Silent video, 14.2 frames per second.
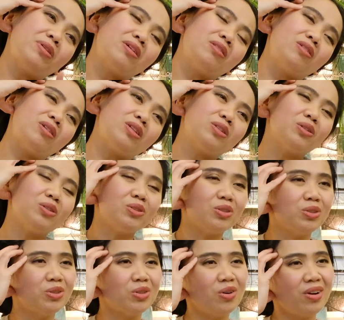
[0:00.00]
a lot on
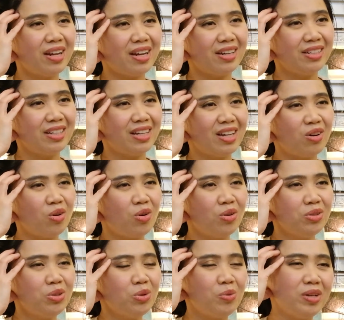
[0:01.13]
your jaw area
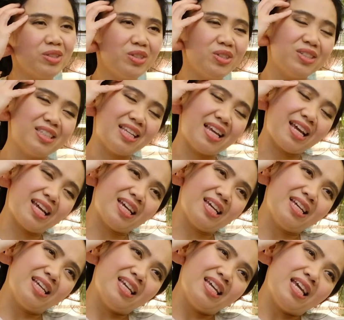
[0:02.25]
all the way to your neck
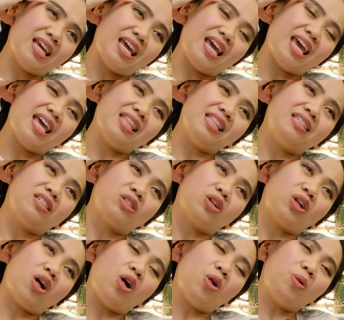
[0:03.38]
and
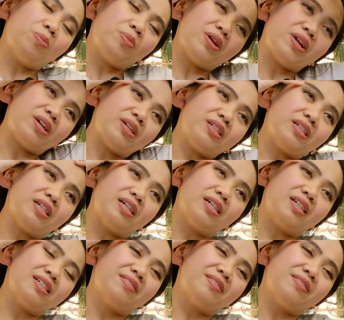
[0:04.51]
scalp area.